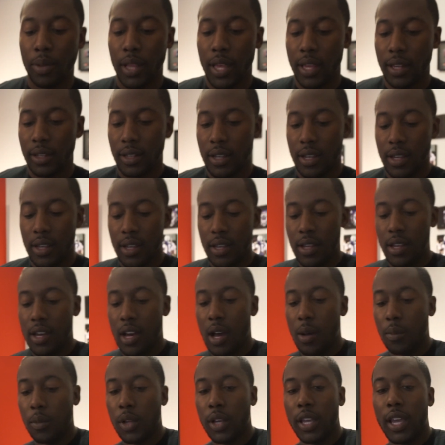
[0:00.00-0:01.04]
plate.
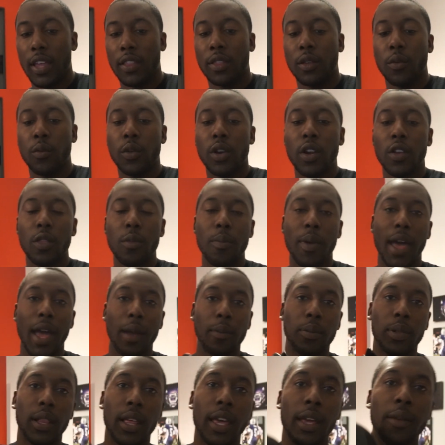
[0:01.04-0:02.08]
Looking at the rear of the
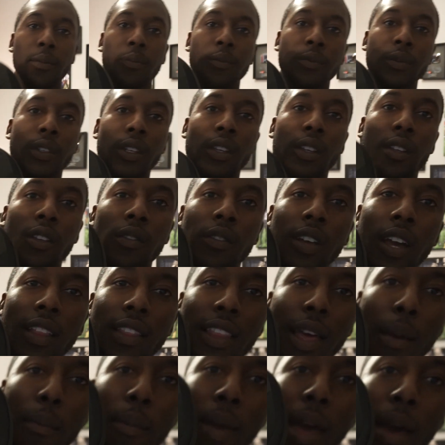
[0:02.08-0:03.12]
back plate, you got
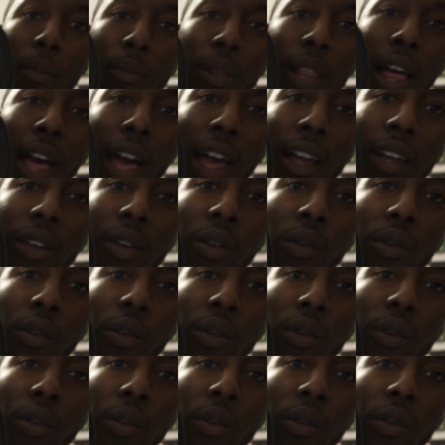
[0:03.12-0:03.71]
that matte black